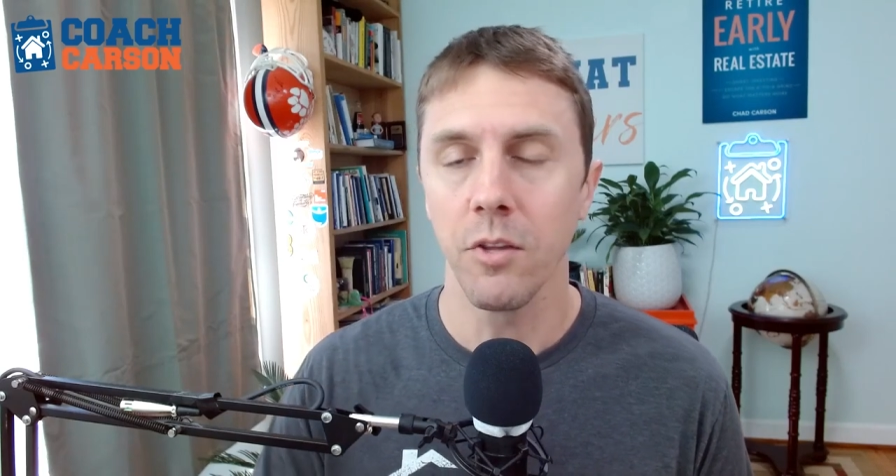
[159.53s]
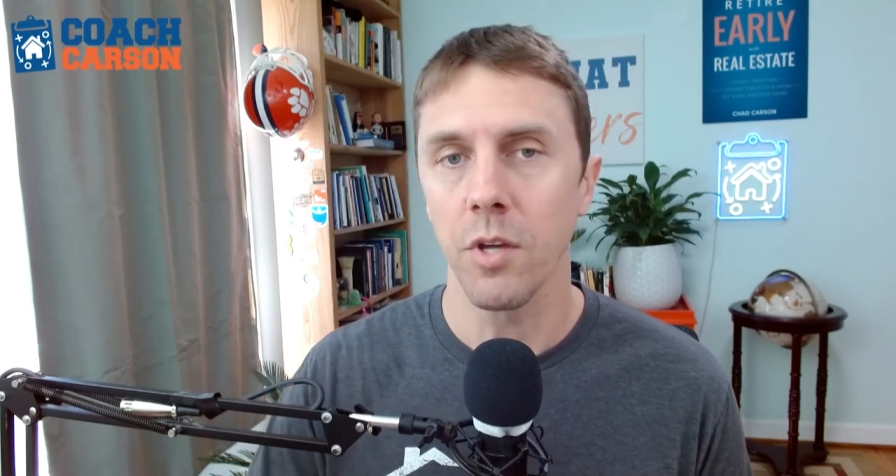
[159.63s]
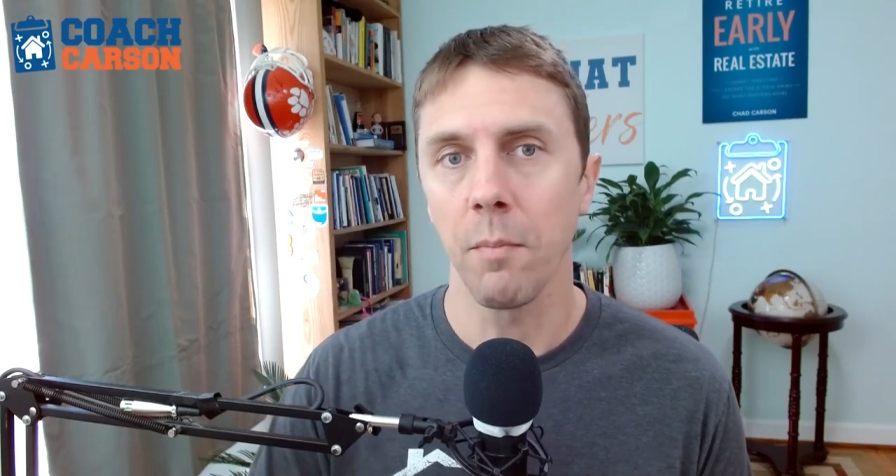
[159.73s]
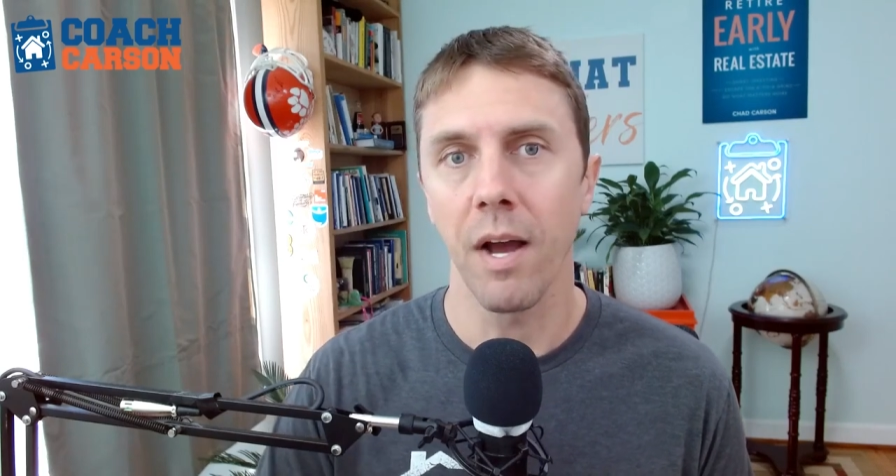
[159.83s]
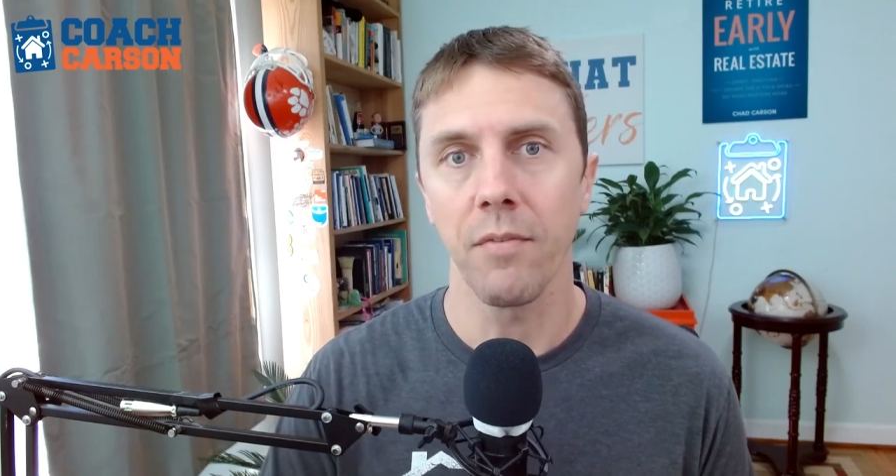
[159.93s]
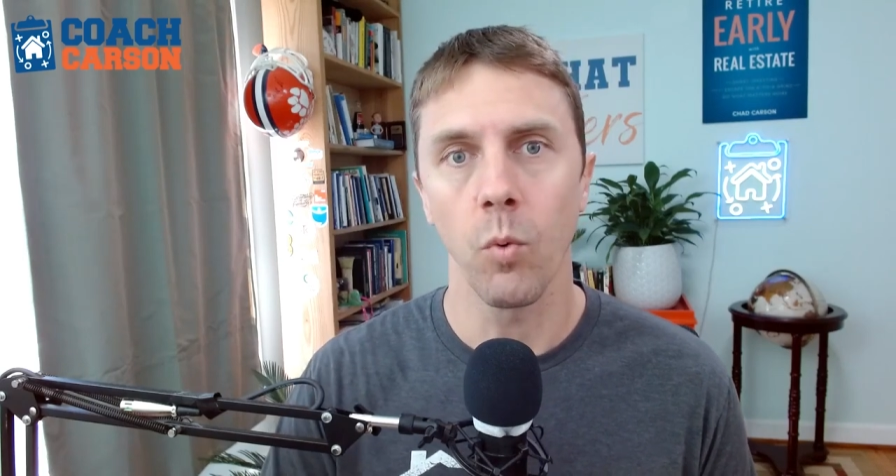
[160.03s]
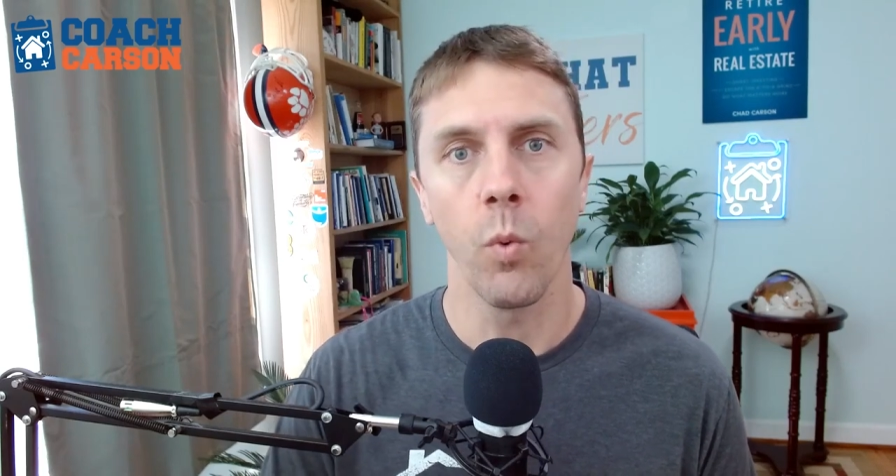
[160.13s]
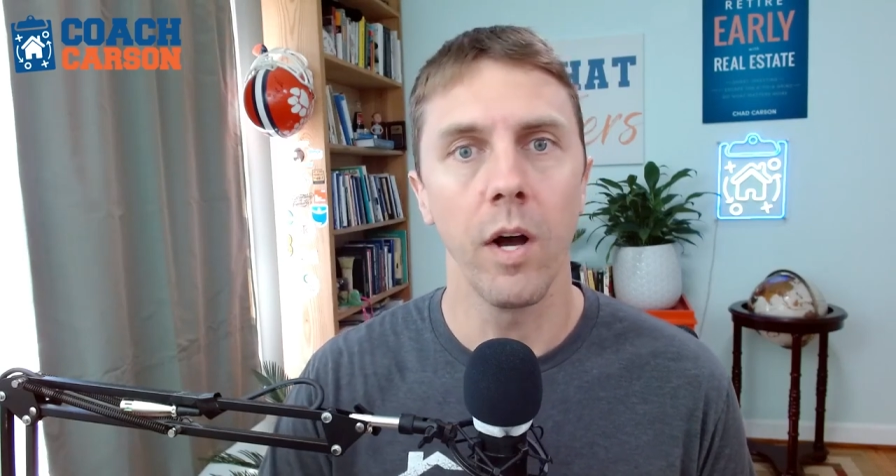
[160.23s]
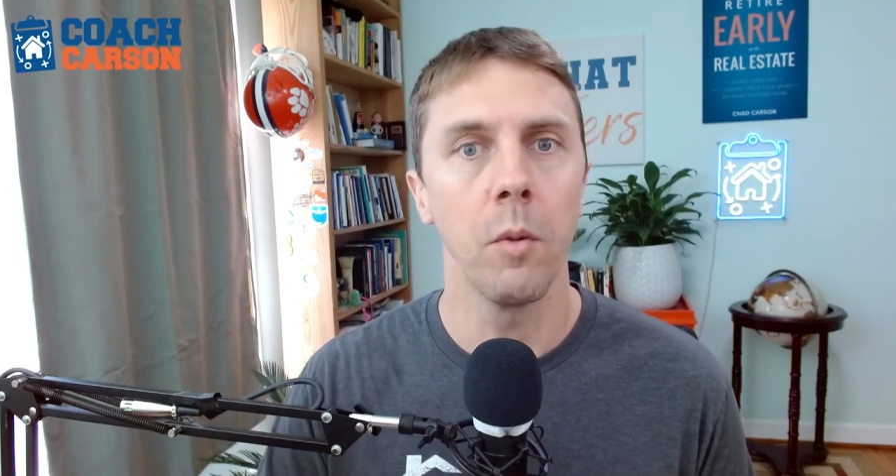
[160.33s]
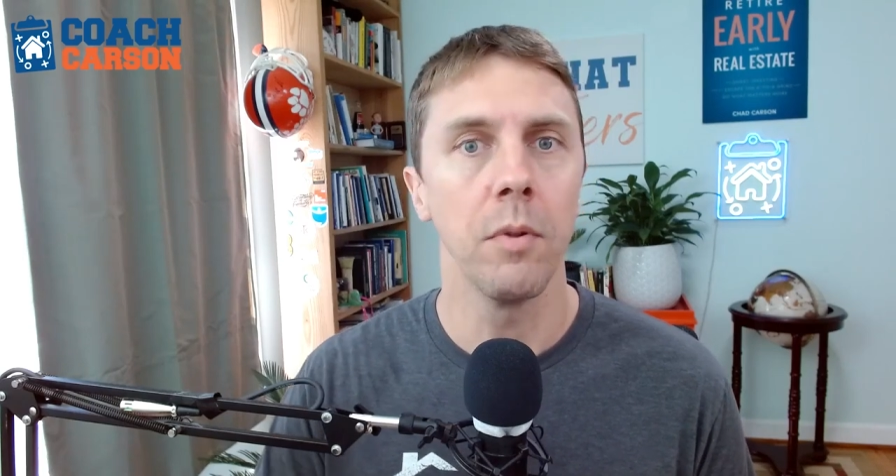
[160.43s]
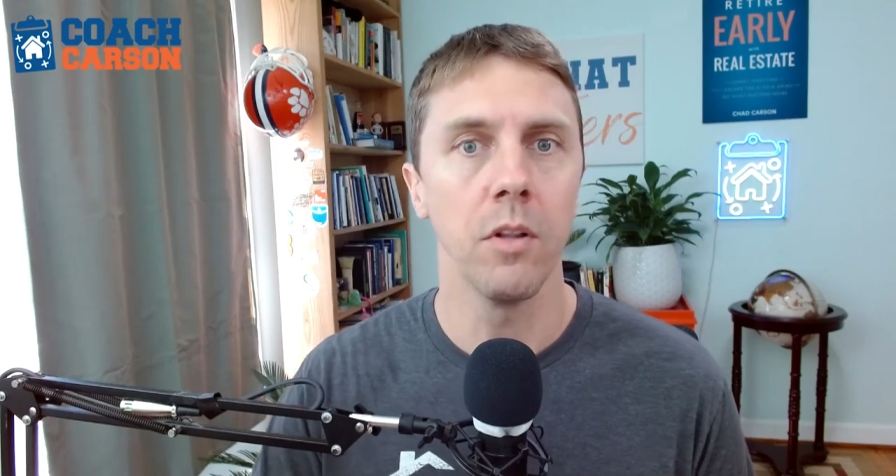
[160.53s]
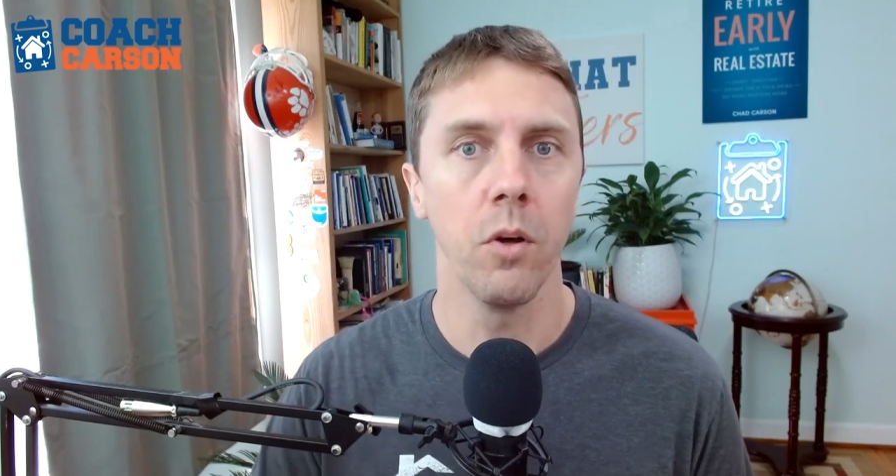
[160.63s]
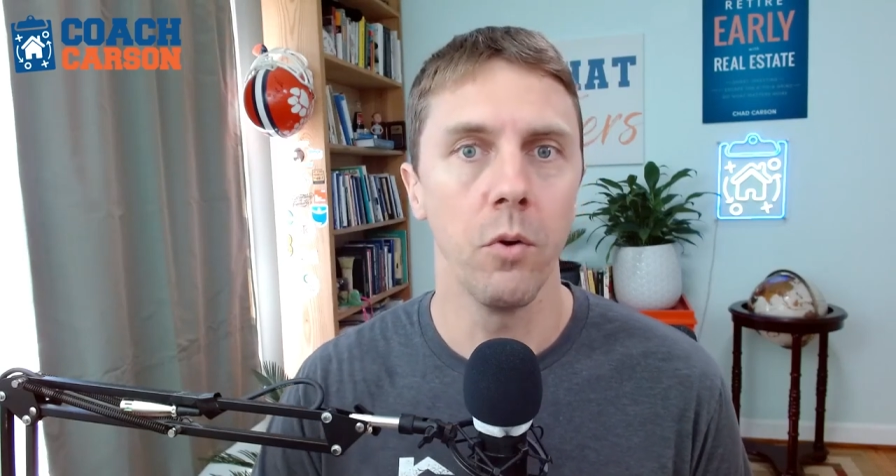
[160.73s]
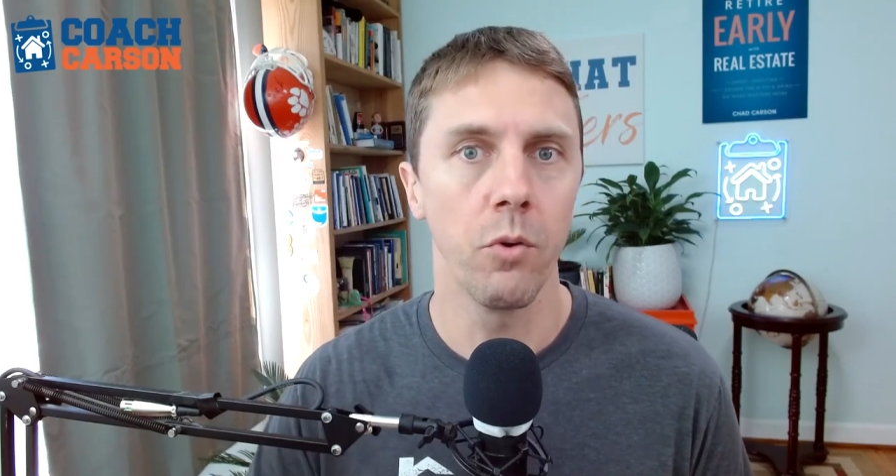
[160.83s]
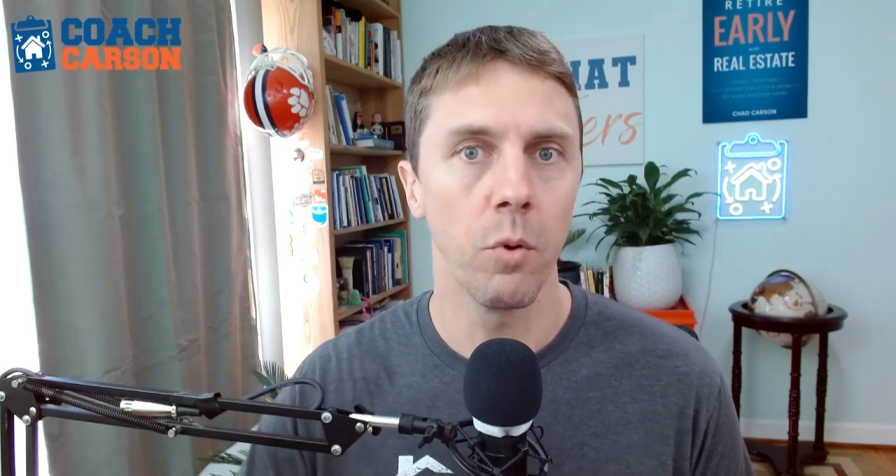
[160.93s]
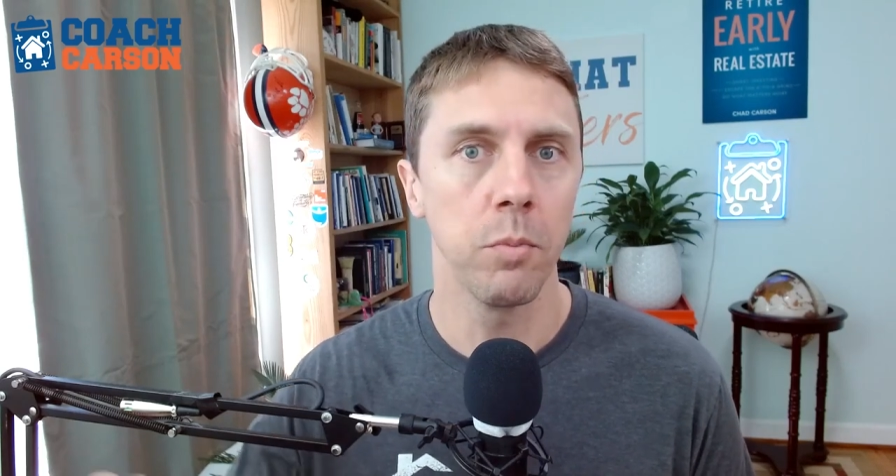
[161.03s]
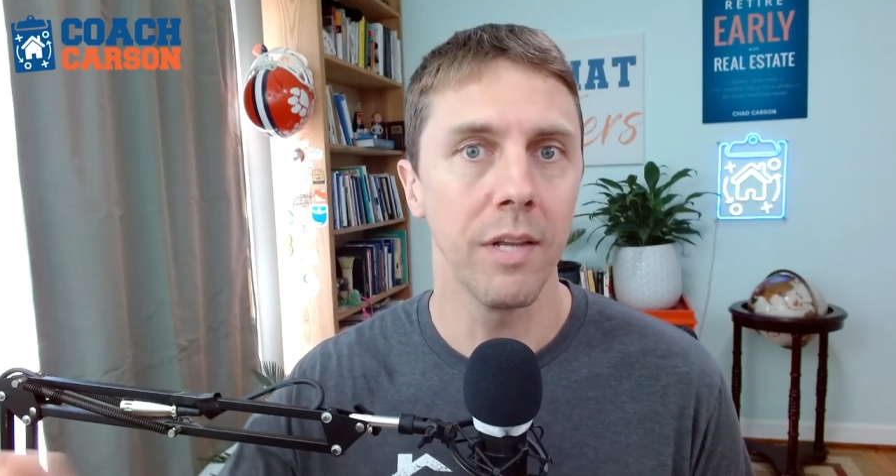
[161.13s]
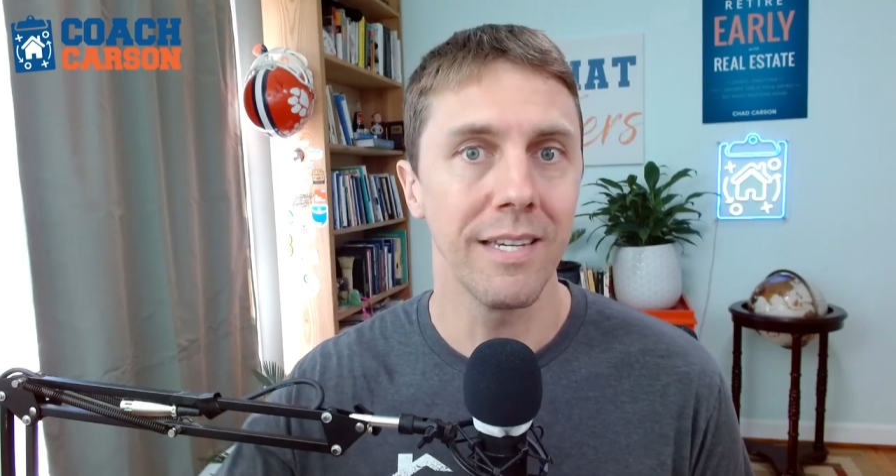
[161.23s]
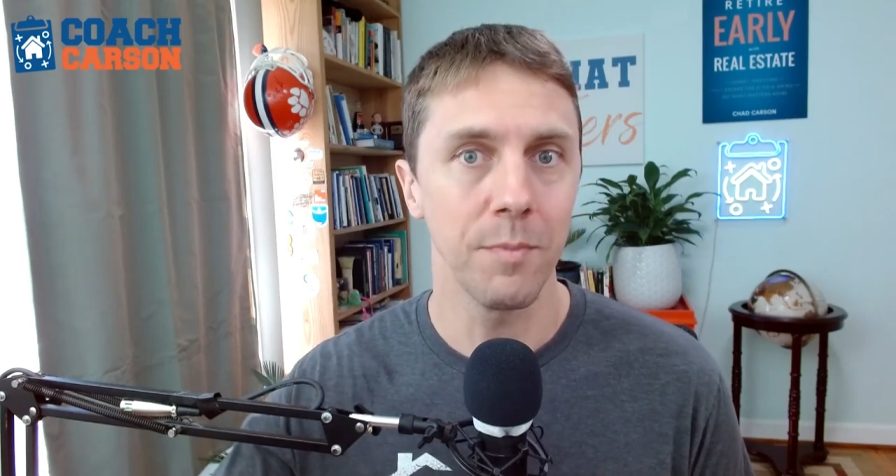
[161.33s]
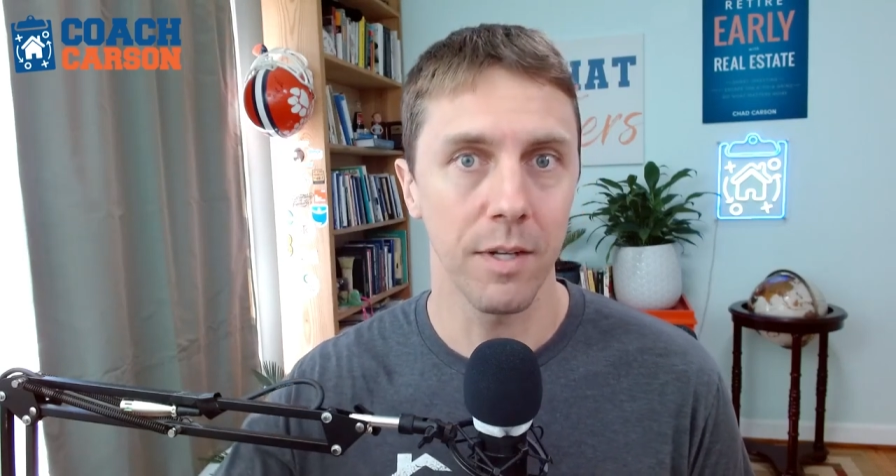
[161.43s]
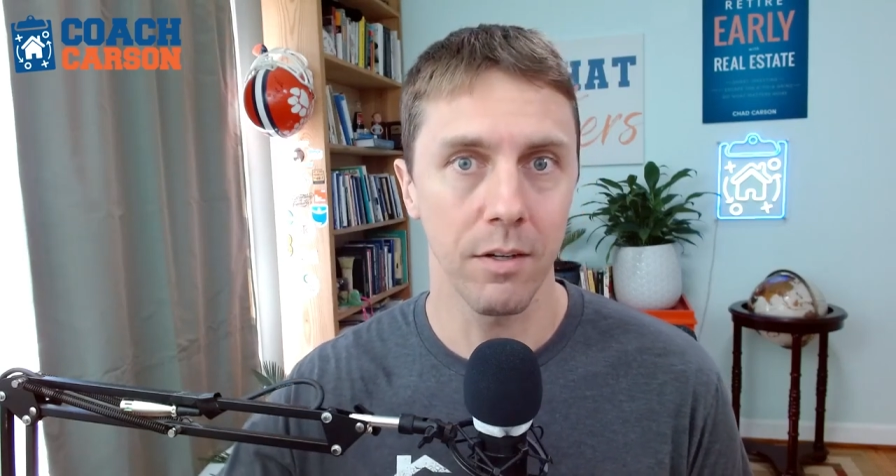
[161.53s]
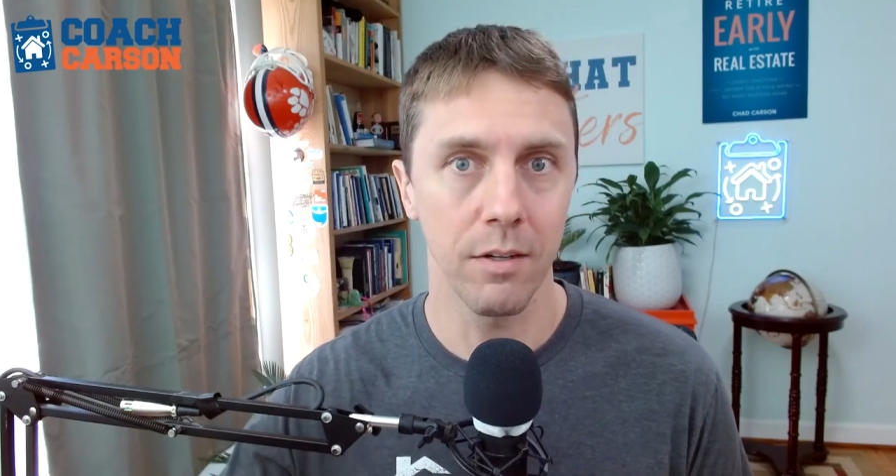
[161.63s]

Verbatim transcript: you can buy for well below the replacement